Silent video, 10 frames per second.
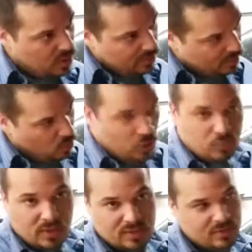The components
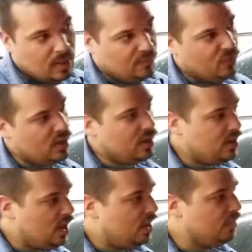we listed up front,
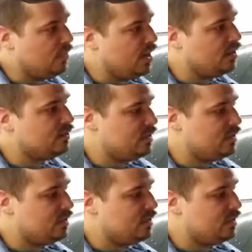the rear